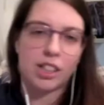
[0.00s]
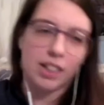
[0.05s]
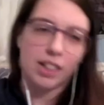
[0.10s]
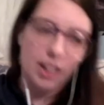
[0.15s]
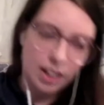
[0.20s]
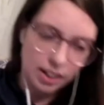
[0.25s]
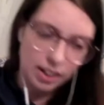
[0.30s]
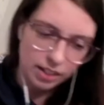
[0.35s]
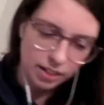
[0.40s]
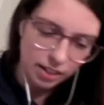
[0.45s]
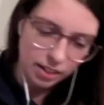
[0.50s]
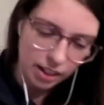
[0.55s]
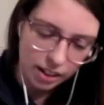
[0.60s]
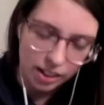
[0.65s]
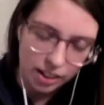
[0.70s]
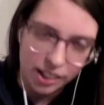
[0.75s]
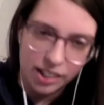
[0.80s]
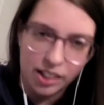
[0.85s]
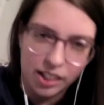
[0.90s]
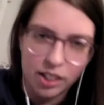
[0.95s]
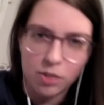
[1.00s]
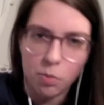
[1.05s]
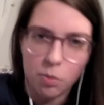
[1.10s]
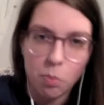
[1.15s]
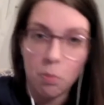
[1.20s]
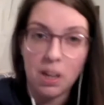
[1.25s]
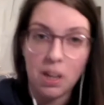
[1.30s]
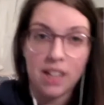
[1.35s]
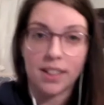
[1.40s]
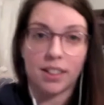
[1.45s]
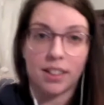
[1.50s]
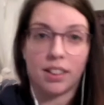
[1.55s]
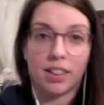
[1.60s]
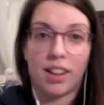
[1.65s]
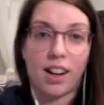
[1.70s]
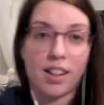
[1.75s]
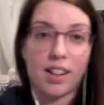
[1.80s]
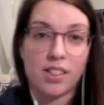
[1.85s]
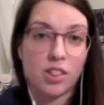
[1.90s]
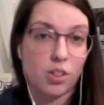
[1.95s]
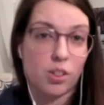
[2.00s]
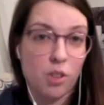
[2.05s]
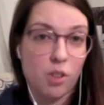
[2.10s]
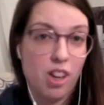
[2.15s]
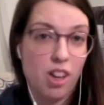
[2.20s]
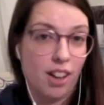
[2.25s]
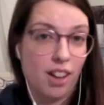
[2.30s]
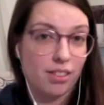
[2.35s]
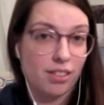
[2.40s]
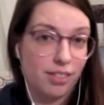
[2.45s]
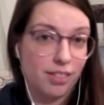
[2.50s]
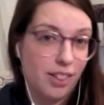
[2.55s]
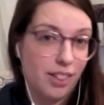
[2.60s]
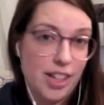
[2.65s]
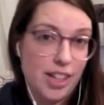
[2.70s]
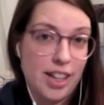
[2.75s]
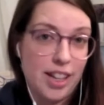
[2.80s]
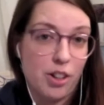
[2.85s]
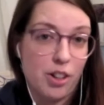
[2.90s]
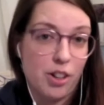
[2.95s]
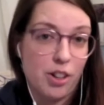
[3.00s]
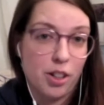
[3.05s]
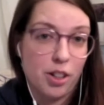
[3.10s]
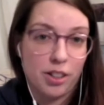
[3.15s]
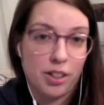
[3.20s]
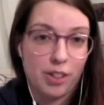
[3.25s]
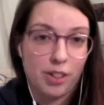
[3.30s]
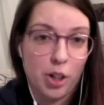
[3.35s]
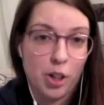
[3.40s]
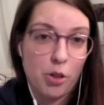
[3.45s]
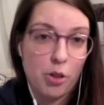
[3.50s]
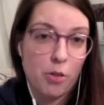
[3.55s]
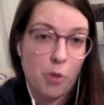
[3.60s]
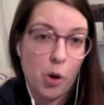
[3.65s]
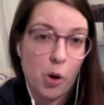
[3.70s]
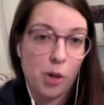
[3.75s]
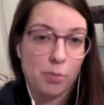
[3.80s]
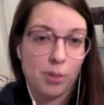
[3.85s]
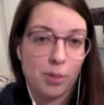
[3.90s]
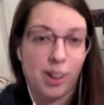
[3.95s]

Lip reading: and meet Sophia in her earth form.